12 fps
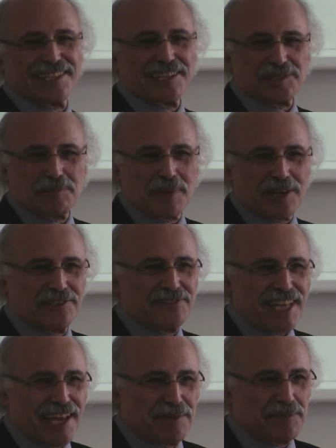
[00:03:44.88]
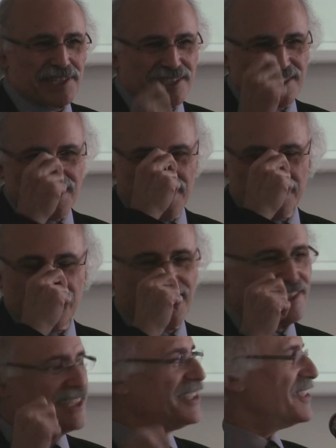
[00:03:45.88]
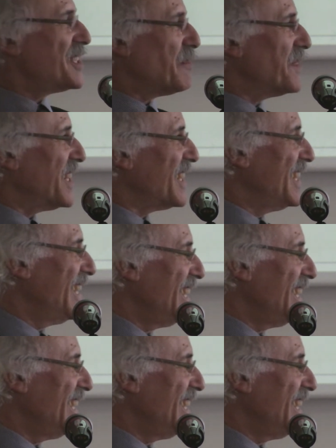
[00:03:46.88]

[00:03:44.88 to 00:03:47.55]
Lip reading: the London Borough of Camden in 1980 or something.